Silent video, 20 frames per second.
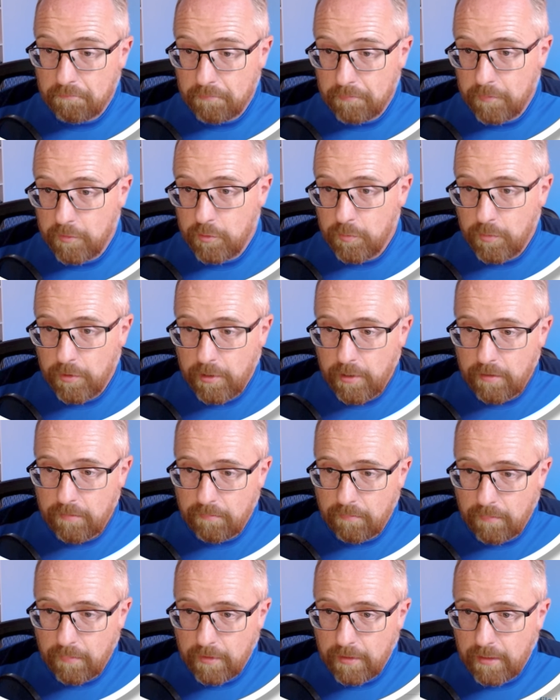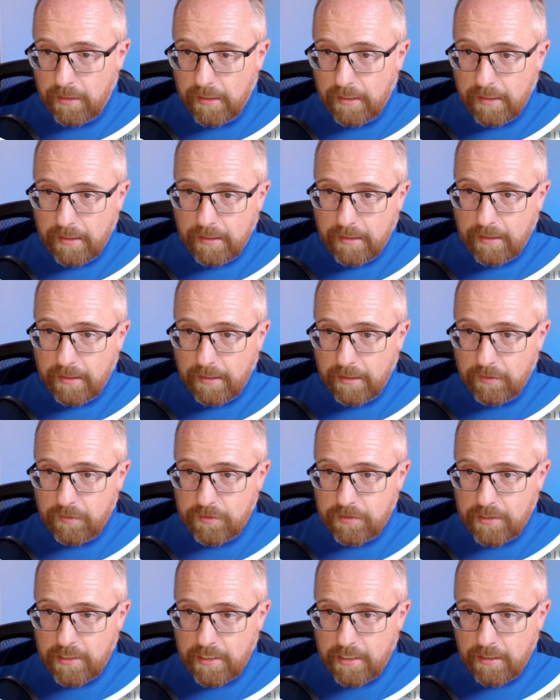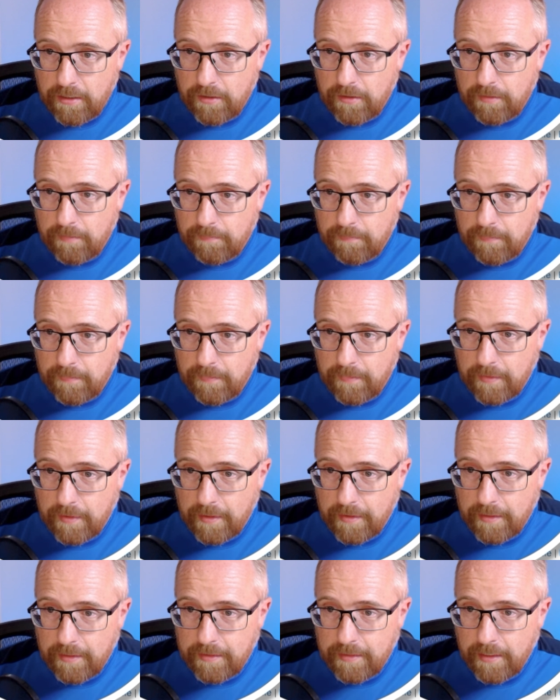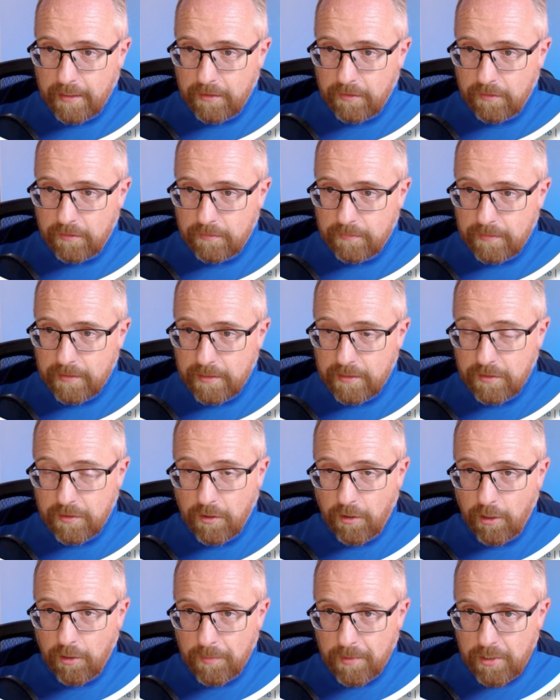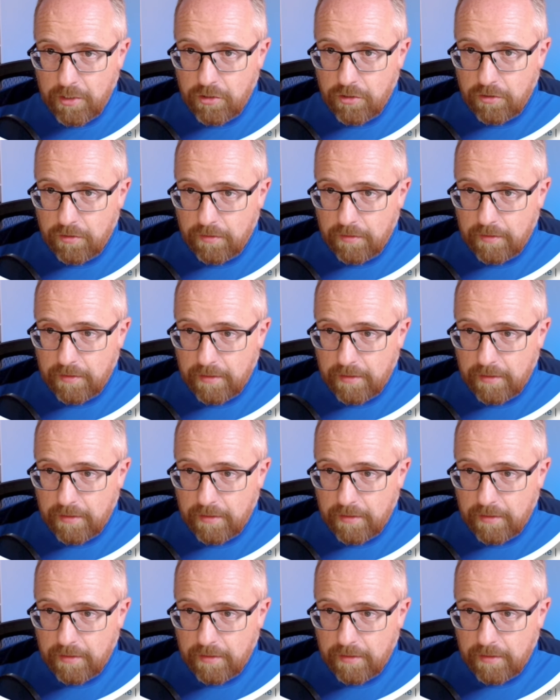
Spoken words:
It's pretty good. And you'll see here, the title is garbage,